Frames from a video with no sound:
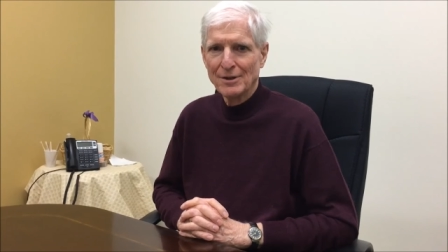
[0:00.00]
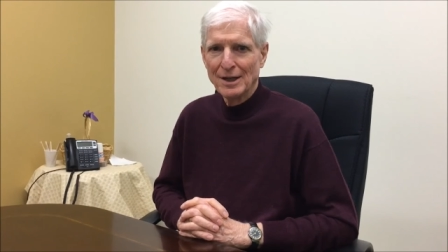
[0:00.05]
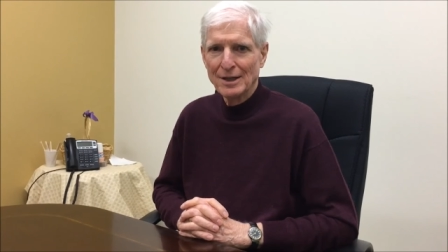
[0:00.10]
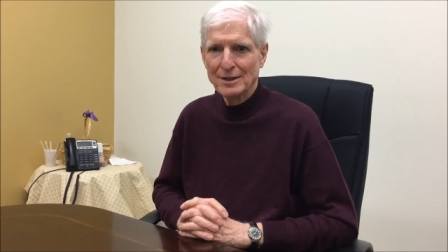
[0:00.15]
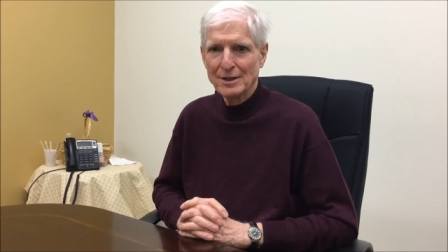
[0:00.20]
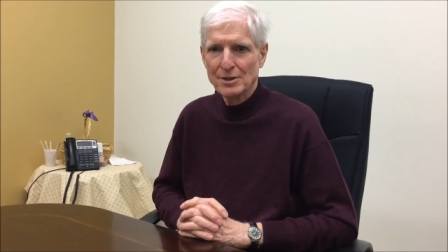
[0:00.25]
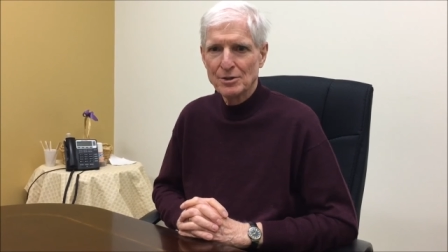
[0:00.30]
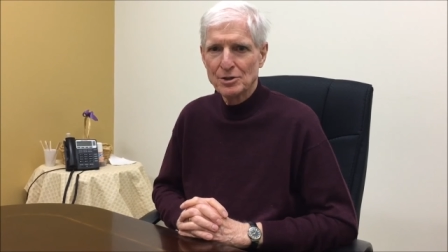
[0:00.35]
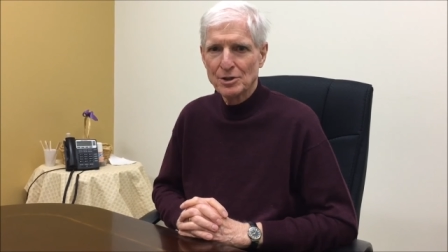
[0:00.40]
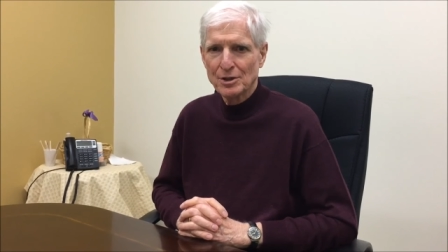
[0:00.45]

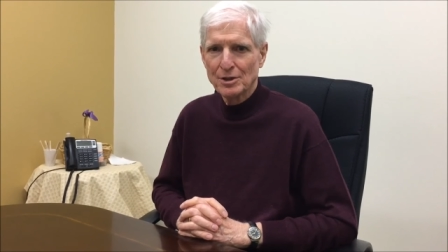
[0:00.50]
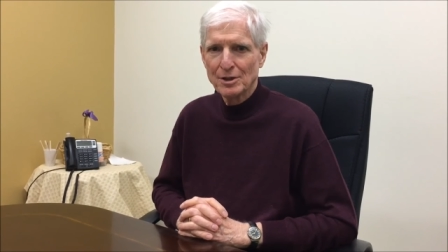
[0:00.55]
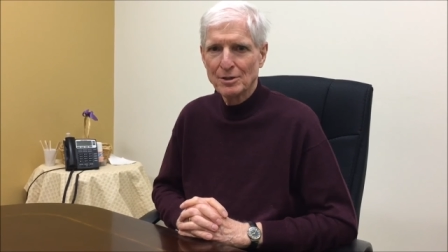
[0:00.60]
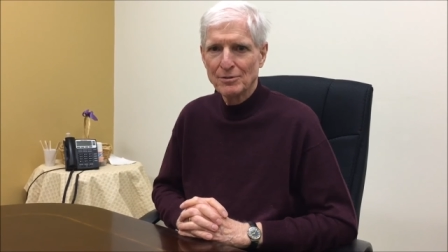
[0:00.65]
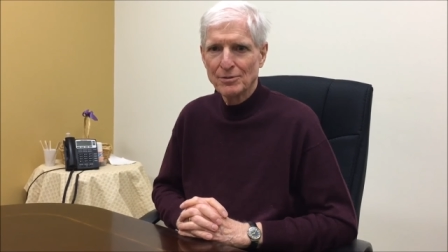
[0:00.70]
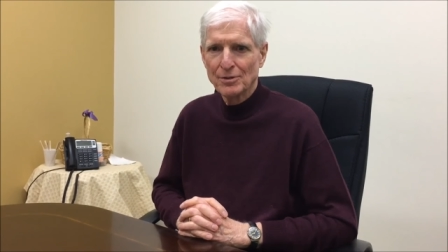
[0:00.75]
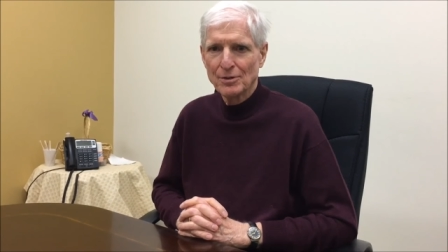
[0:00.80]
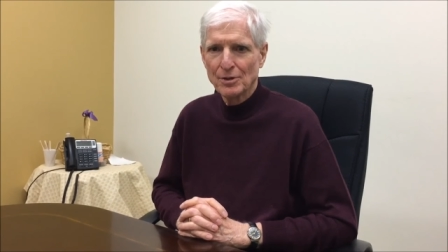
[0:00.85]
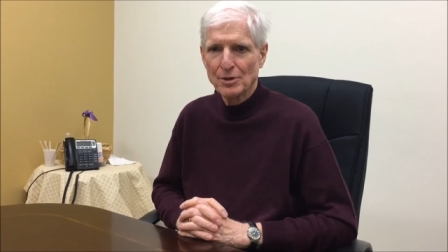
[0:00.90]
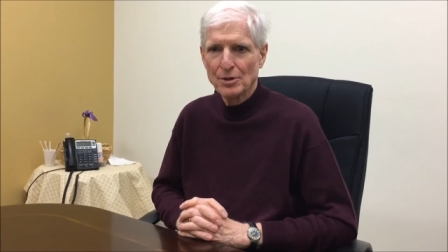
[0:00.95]
Finally, Jerry,
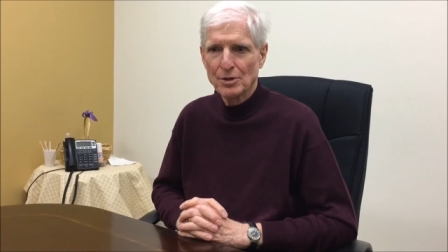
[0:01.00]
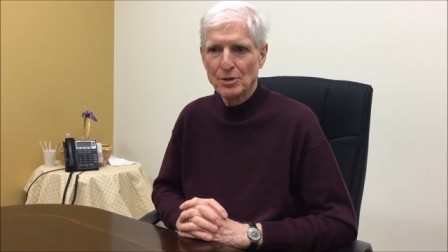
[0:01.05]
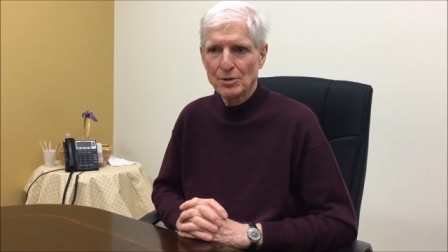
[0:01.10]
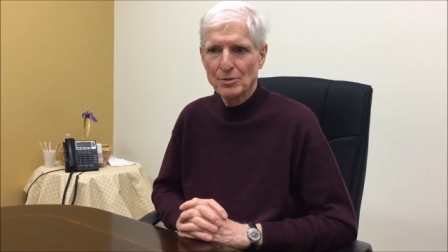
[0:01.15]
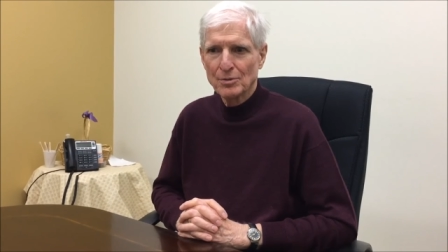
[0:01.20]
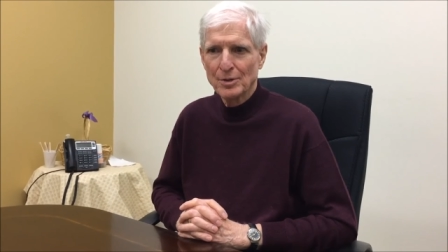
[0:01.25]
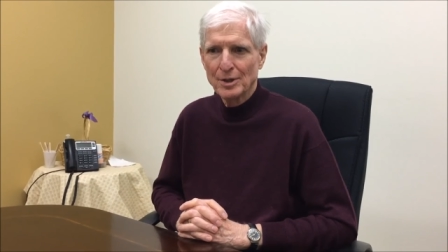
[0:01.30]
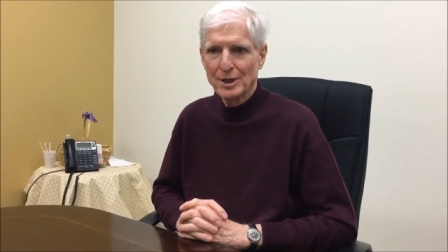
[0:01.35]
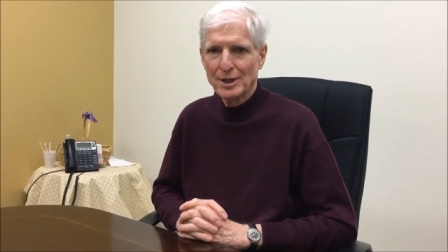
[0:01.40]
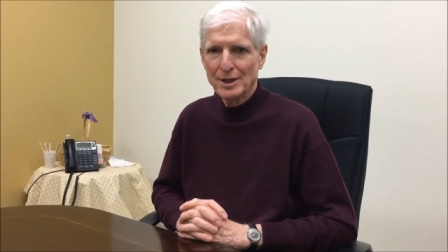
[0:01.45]
for your
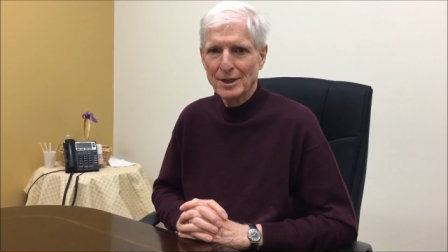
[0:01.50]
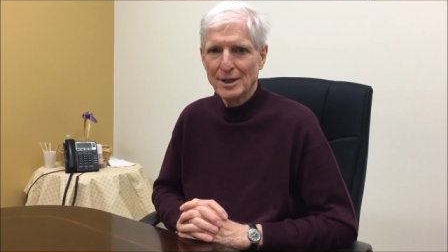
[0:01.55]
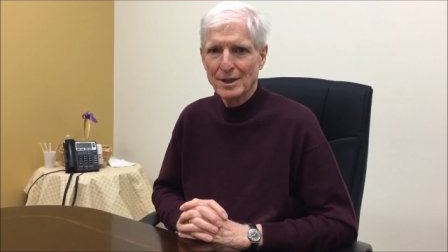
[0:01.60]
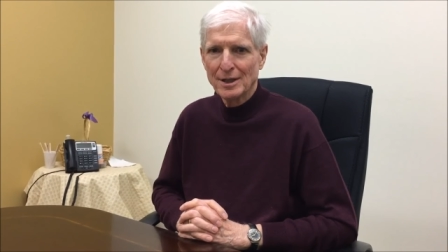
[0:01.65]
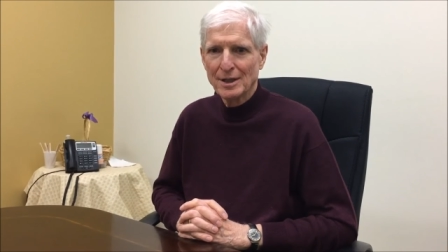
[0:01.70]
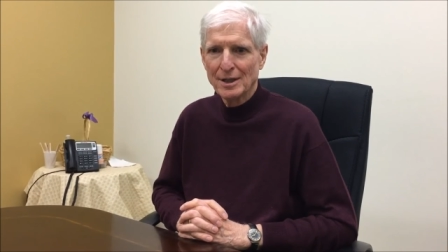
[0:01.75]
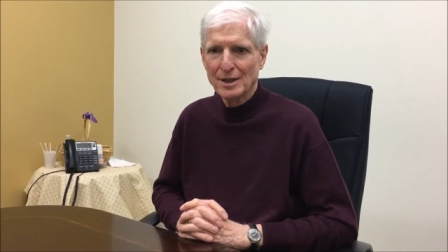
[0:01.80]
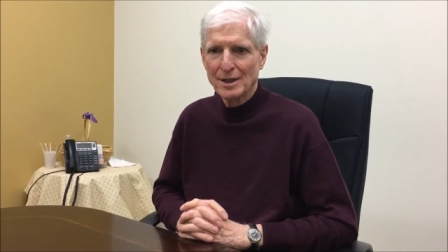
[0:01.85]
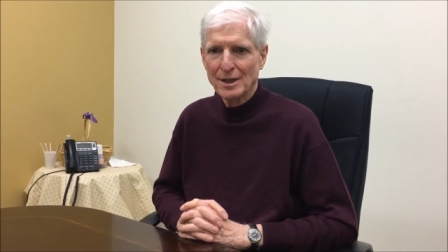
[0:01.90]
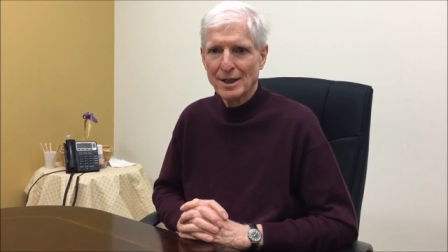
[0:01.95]

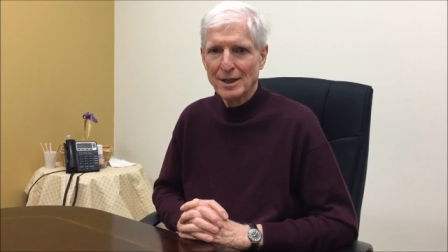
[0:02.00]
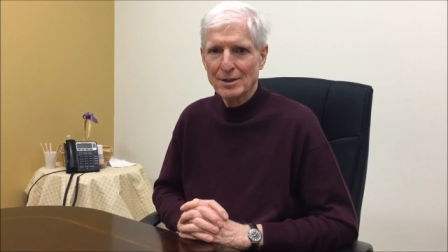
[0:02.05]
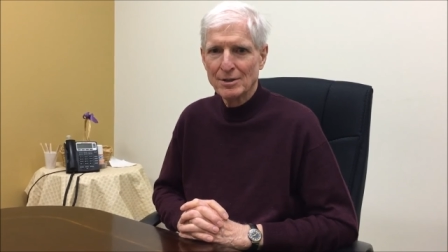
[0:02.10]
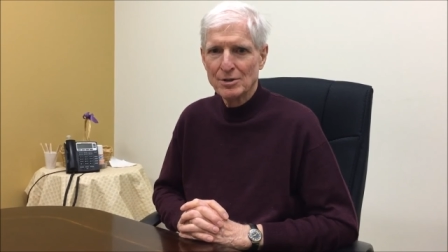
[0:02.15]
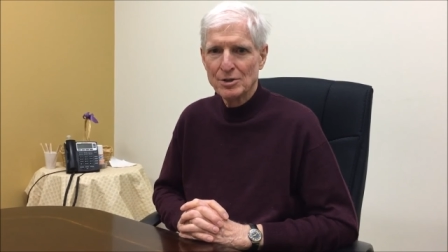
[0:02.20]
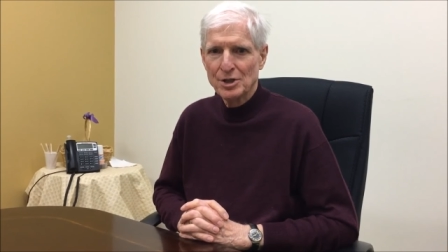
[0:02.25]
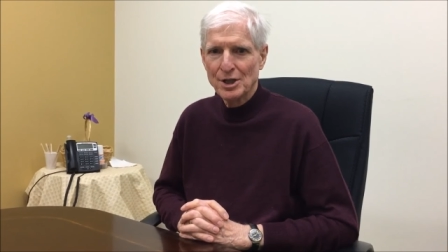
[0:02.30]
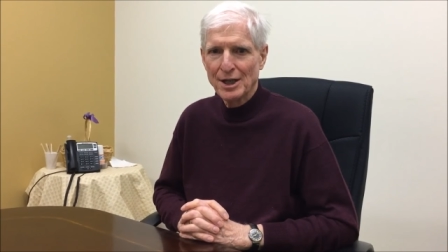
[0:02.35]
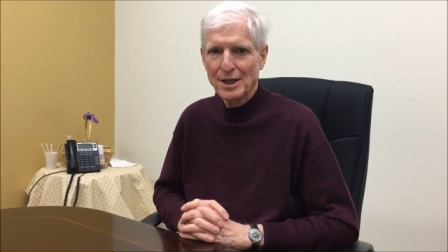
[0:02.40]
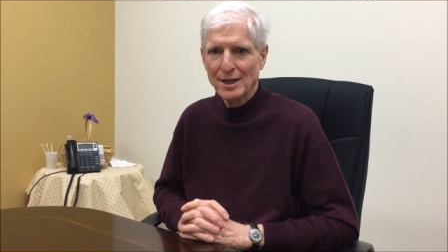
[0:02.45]
really
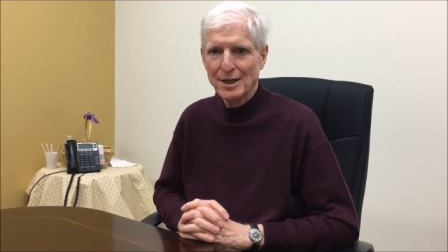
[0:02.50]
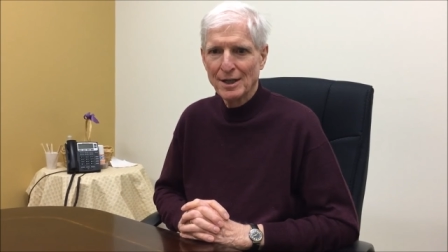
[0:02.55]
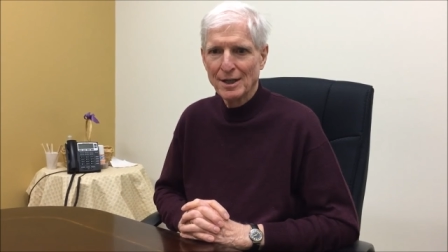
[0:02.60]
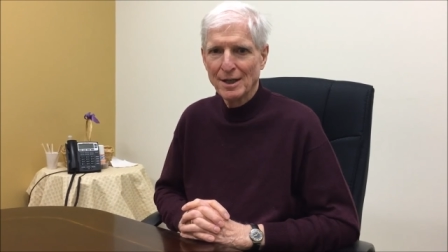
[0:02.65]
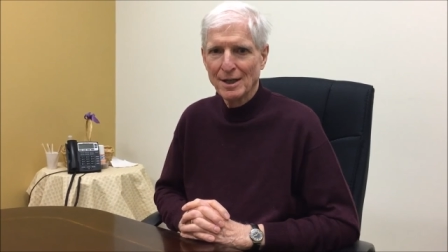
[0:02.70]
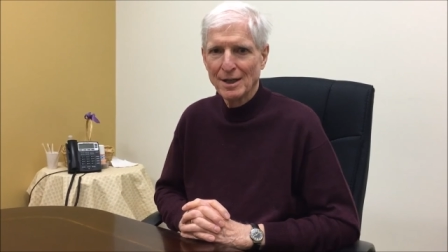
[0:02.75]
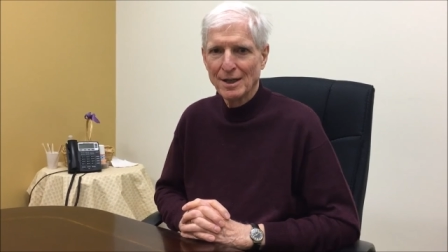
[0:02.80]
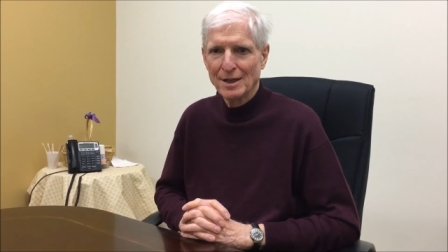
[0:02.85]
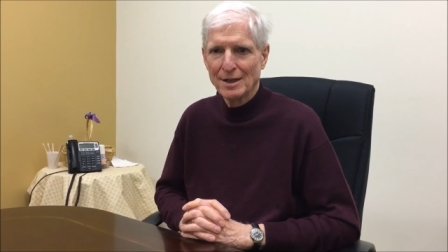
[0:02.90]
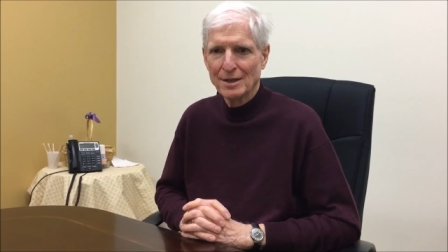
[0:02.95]
energetic
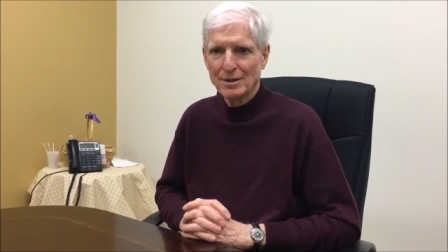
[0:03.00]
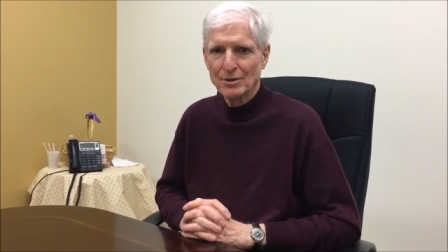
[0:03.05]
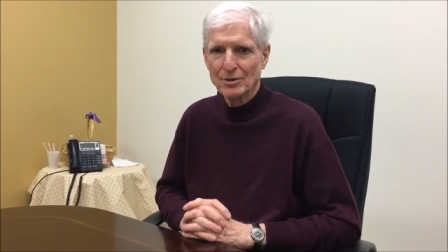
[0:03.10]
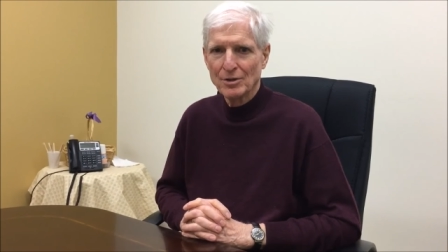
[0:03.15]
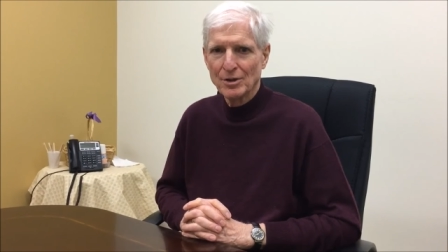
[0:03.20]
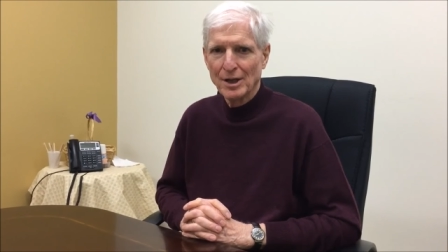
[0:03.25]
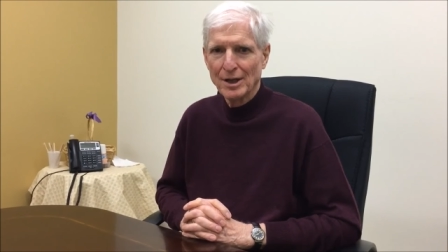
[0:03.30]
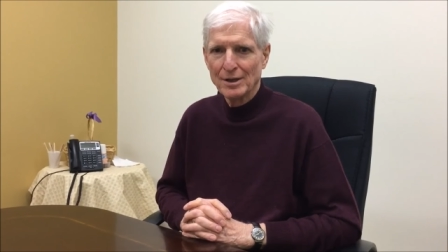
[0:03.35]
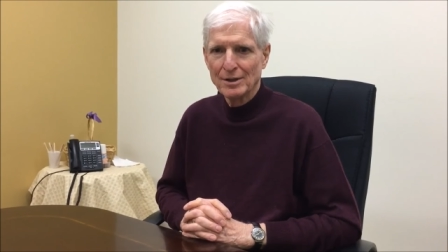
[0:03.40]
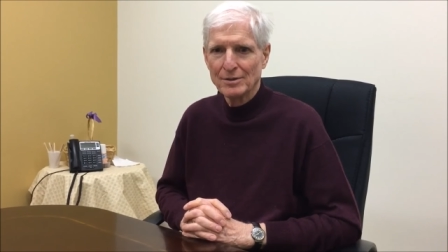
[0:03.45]
and
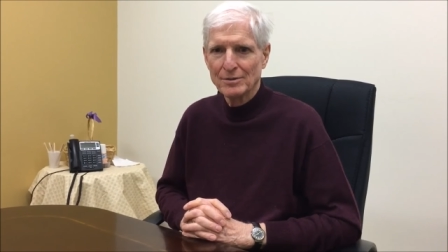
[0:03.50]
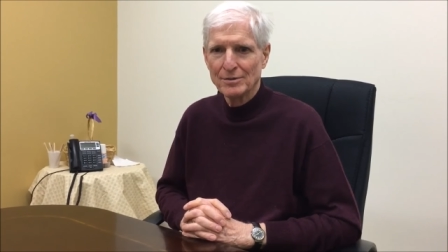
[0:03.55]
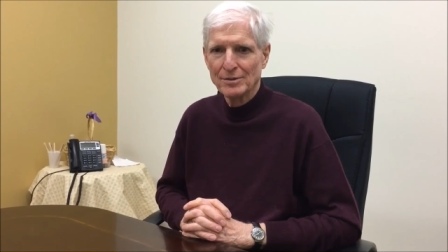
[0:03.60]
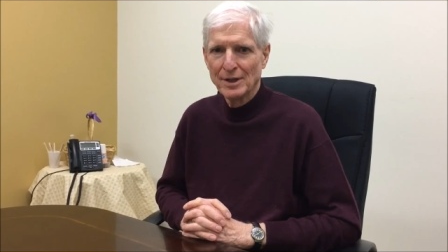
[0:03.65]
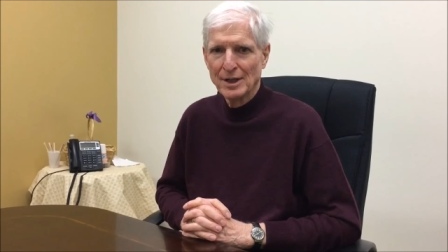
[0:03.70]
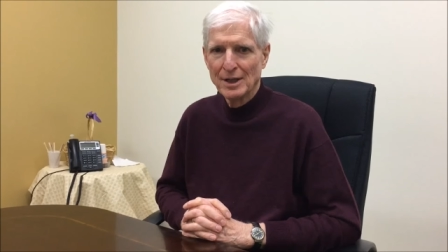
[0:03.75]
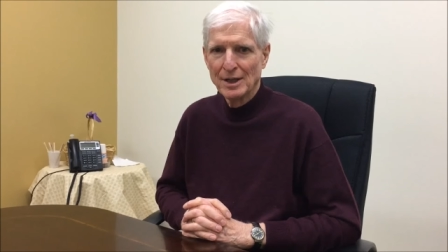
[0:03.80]
creative